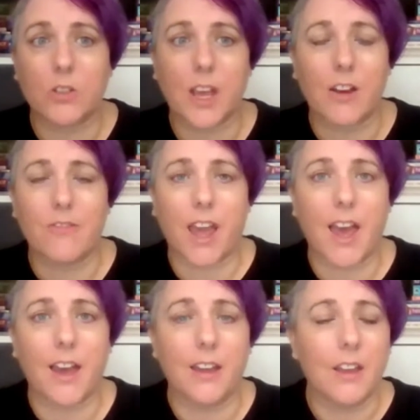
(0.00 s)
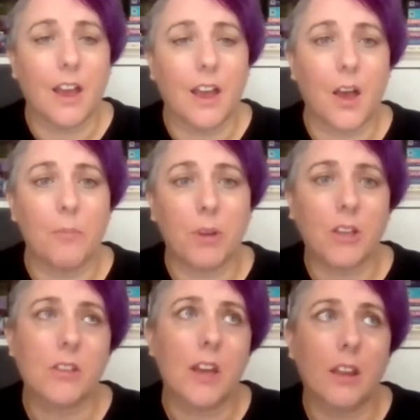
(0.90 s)
self-care,
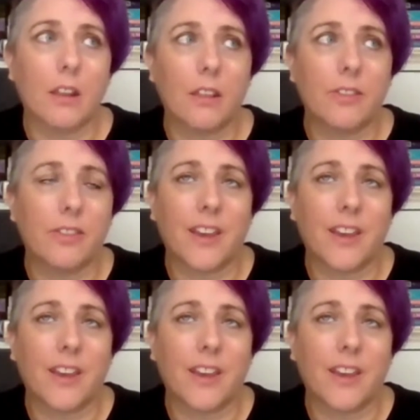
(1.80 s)
because that